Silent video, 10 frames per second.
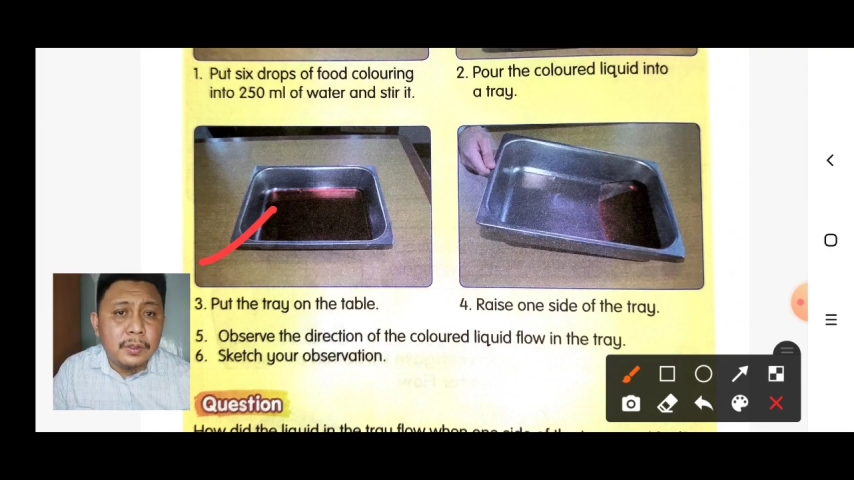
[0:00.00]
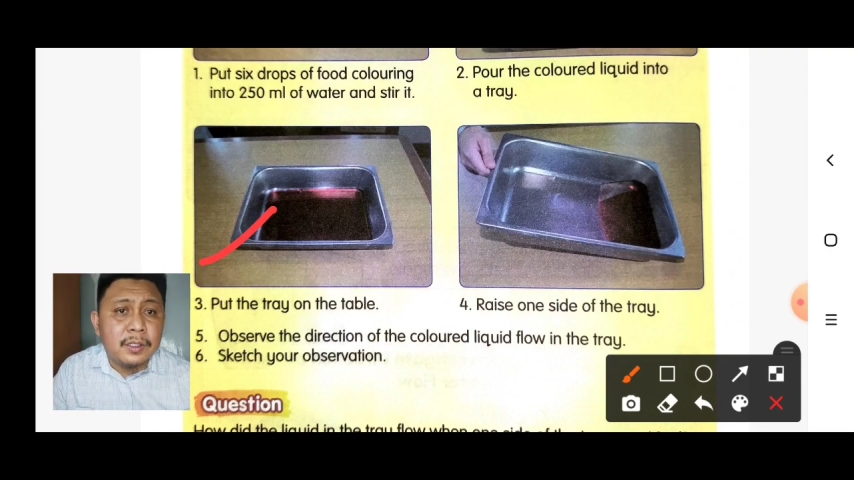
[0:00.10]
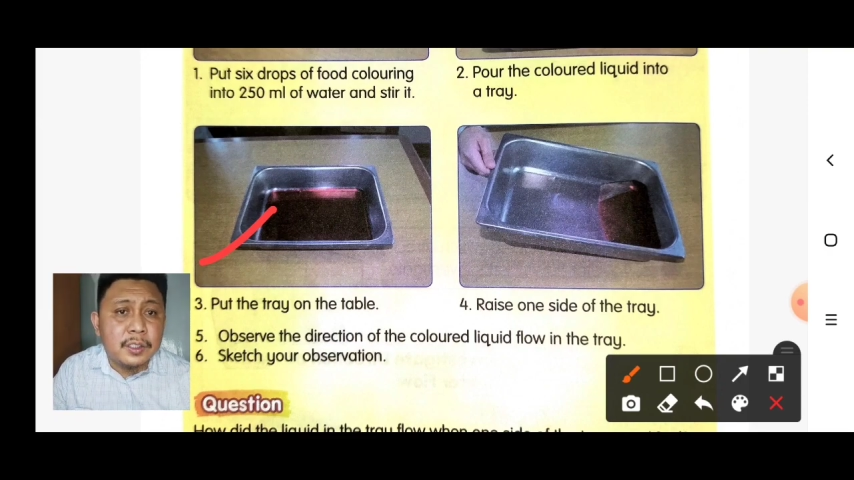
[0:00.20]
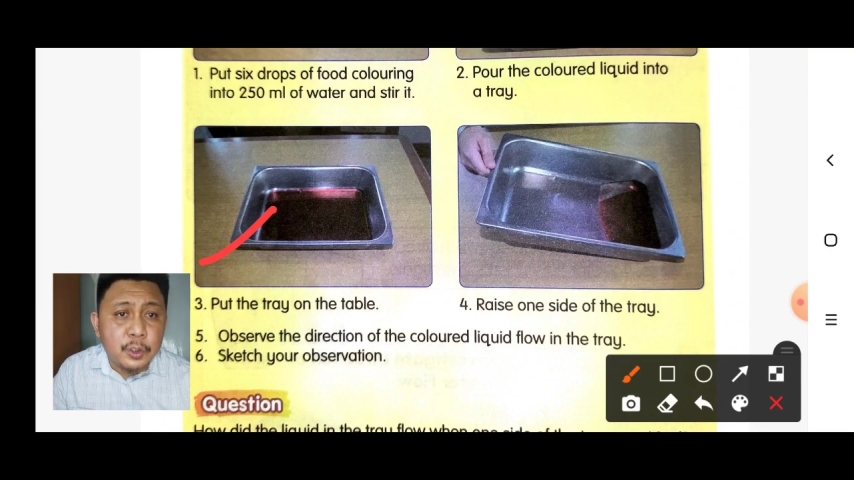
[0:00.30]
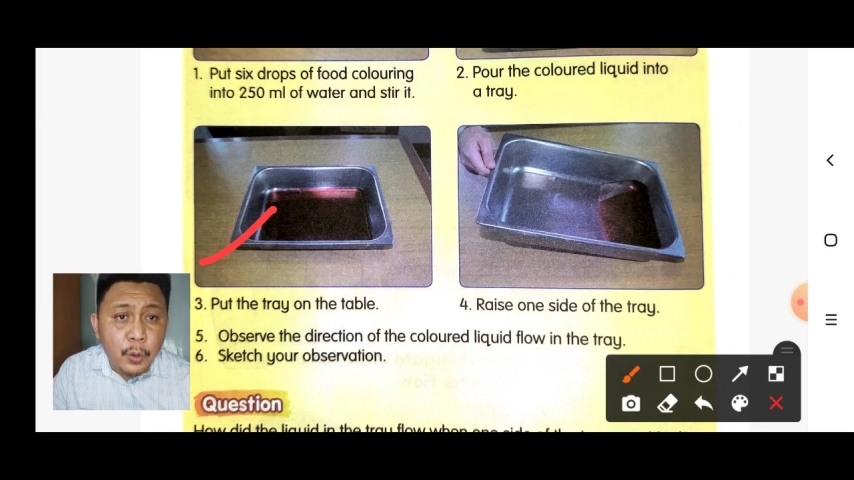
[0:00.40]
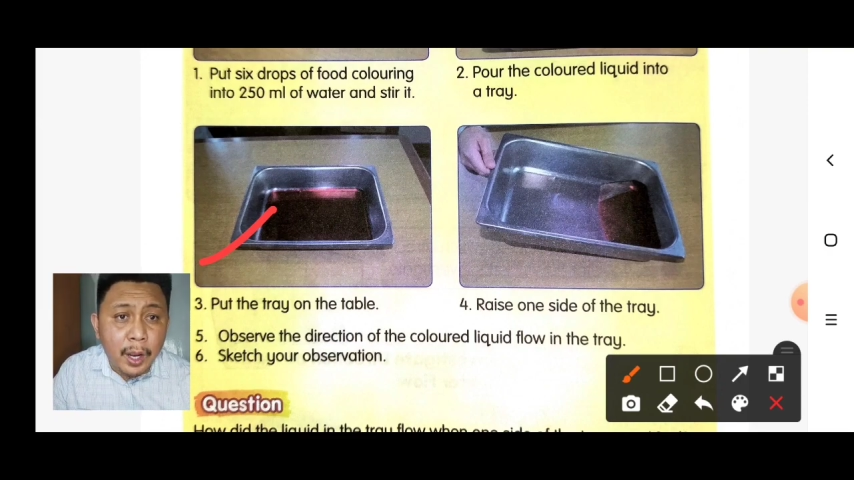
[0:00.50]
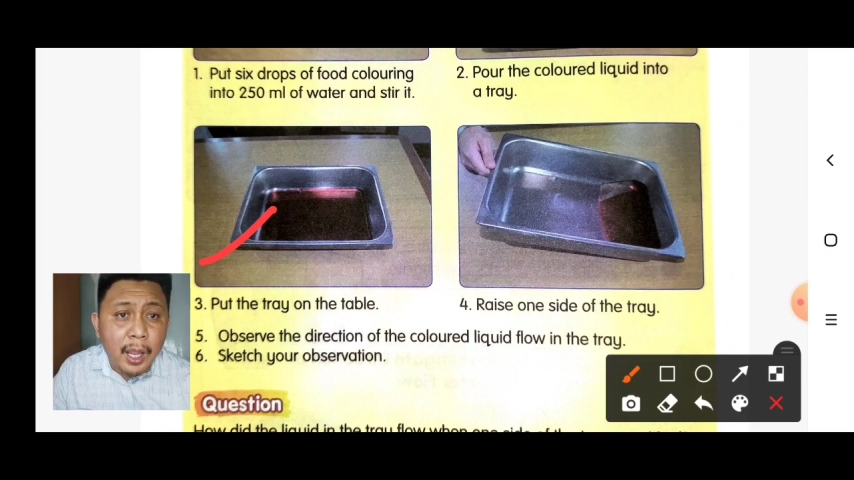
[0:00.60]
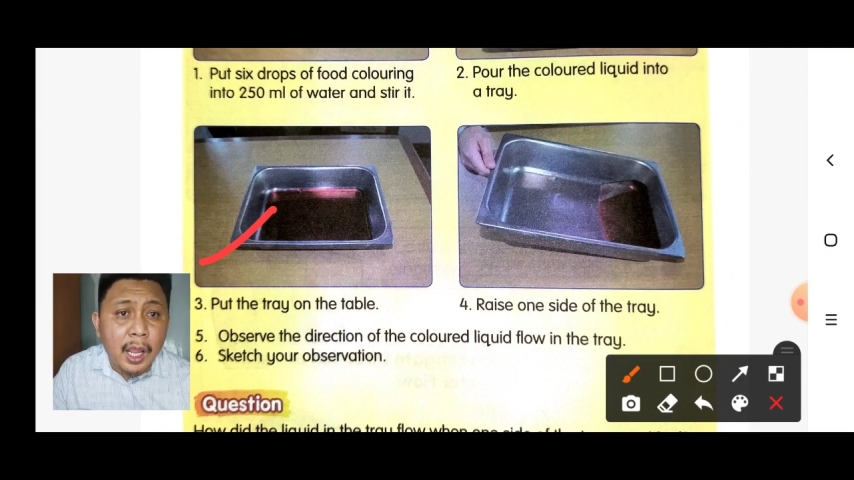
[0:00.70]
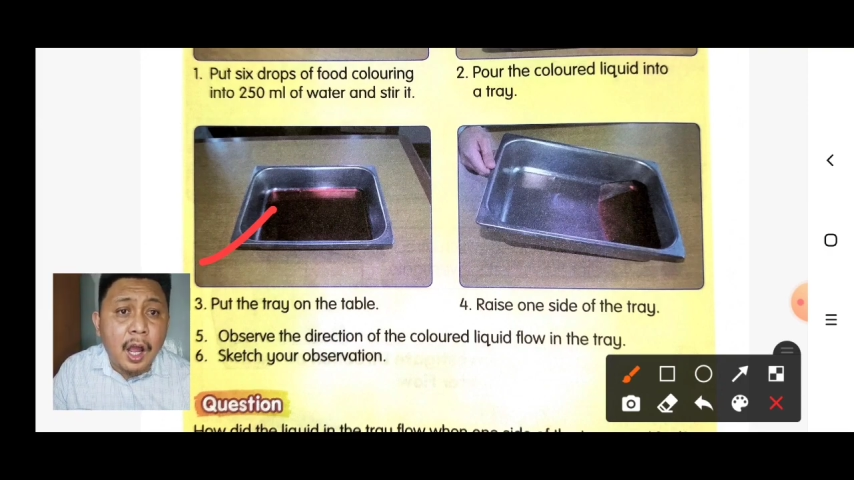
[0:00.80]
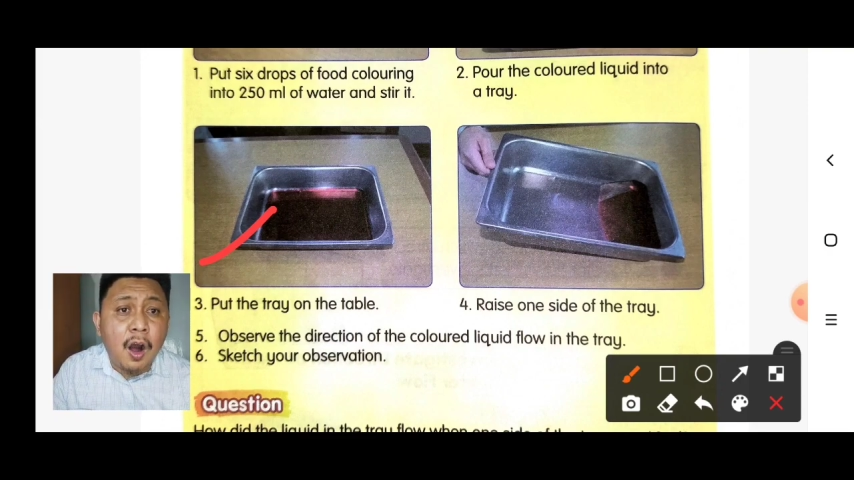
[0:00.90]
the
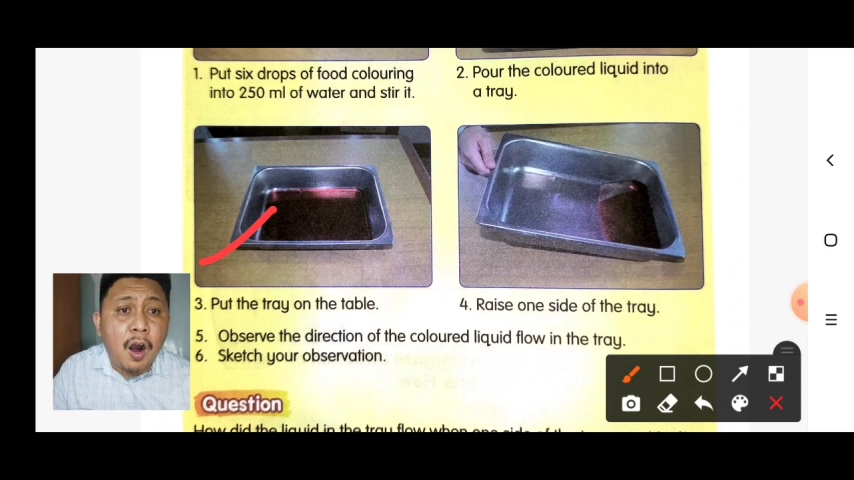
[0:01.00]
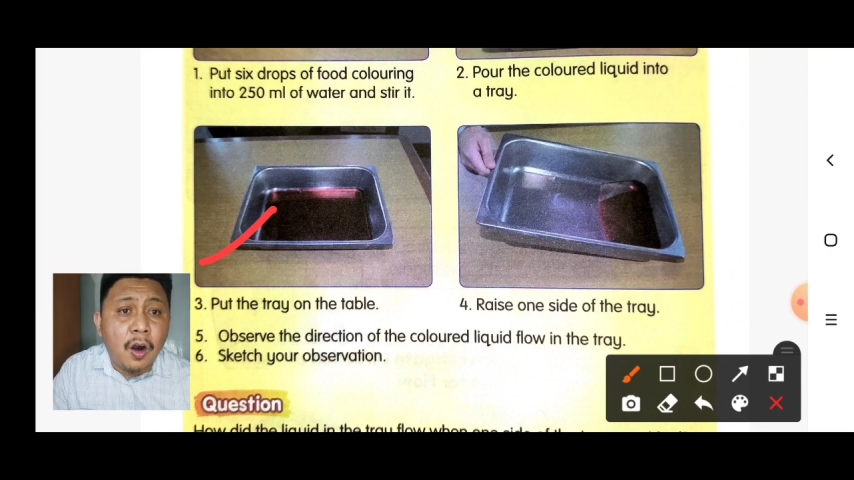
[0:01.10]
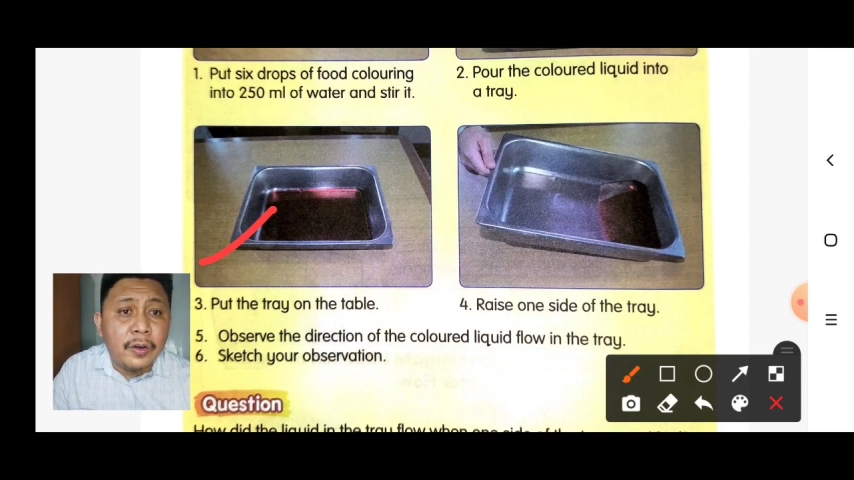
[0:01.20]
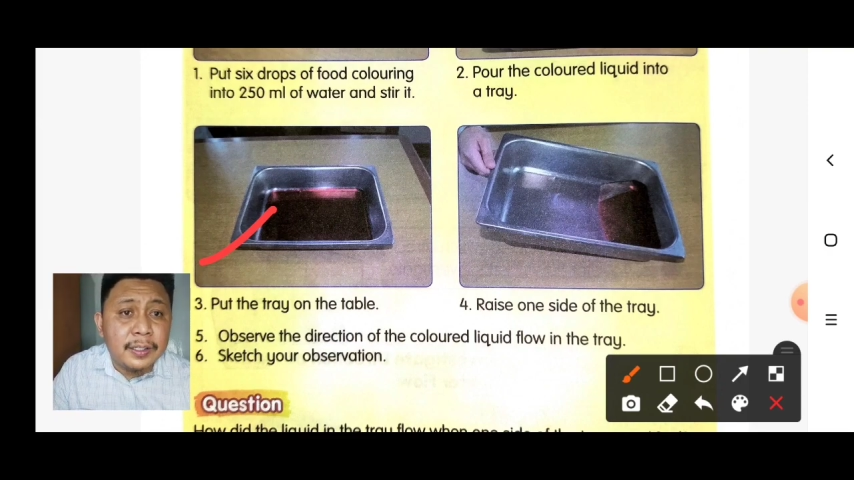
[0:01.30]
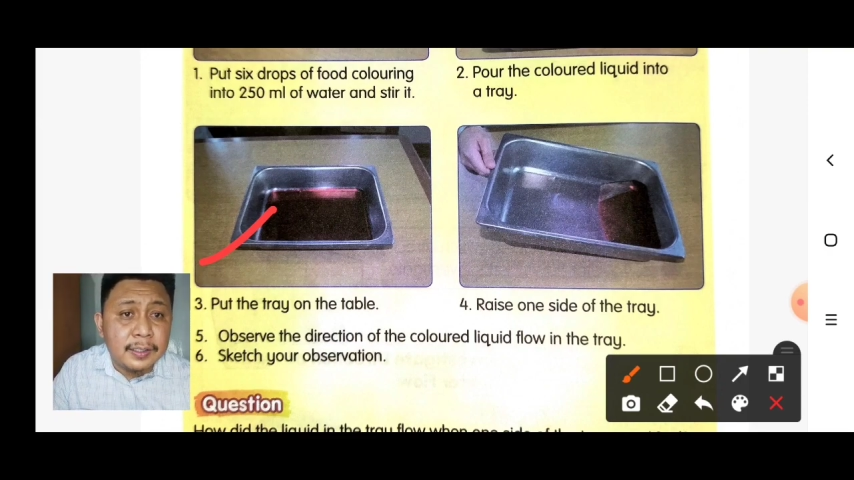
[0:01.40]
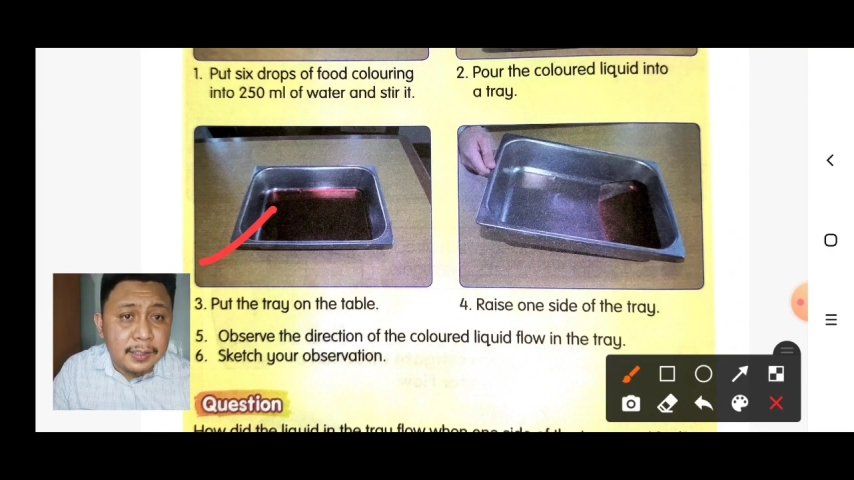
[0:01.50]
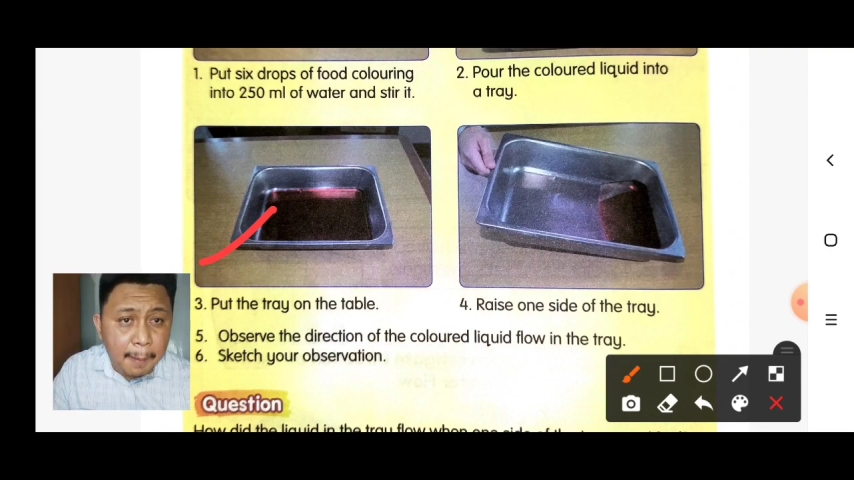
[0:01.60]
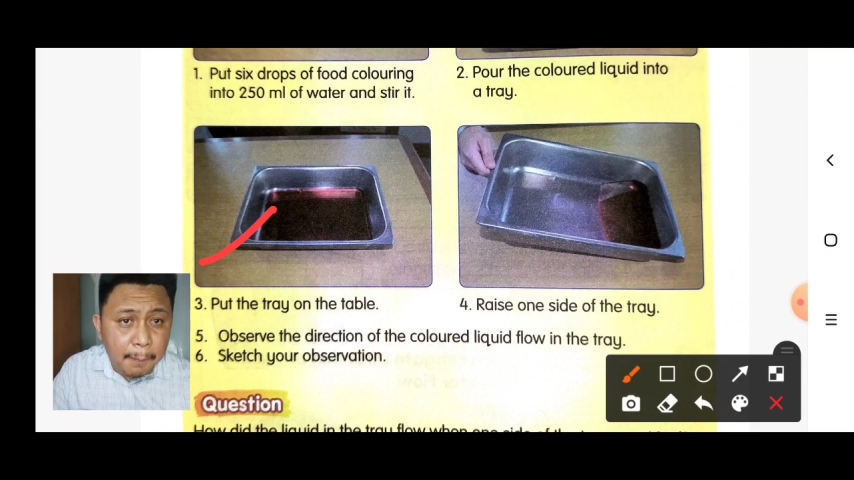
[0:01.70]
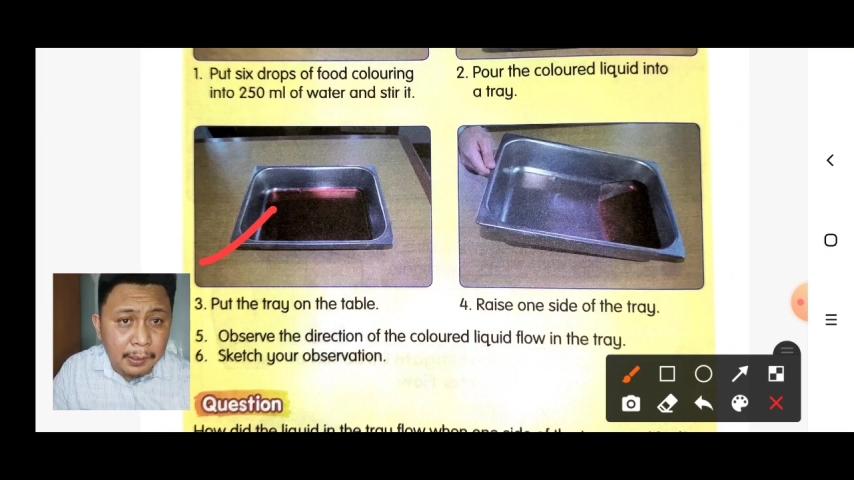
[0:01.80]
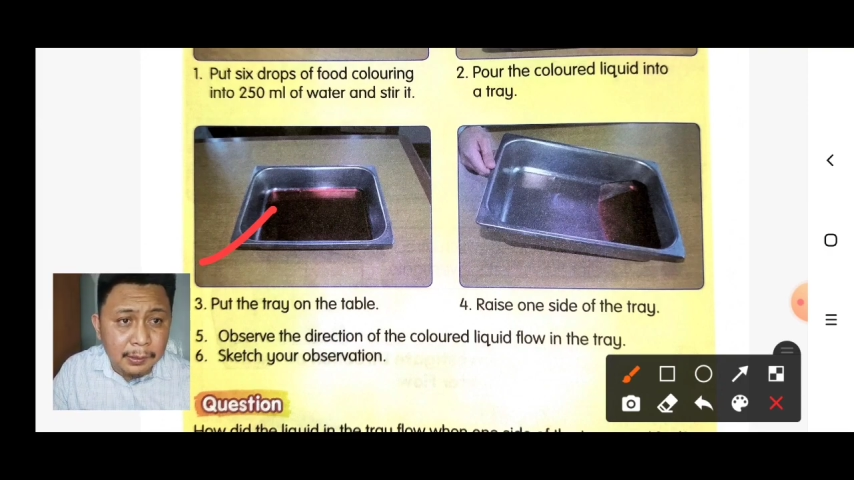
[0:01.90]
tray on the
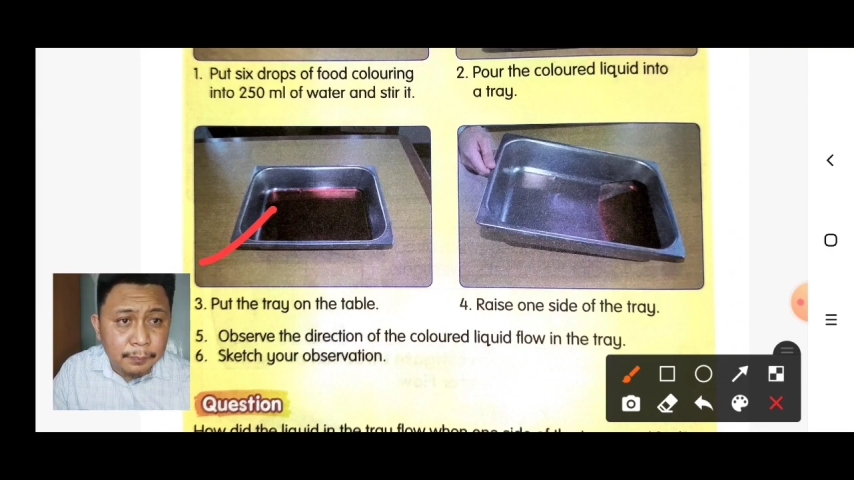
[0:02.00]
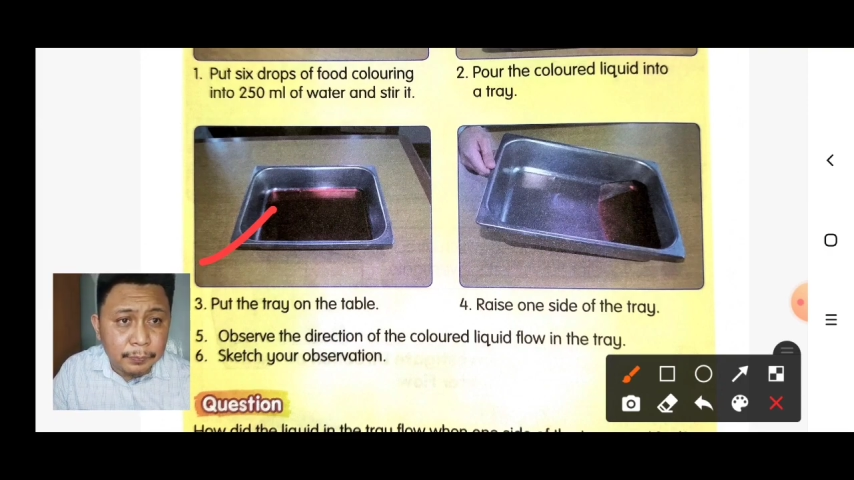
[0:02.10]
table.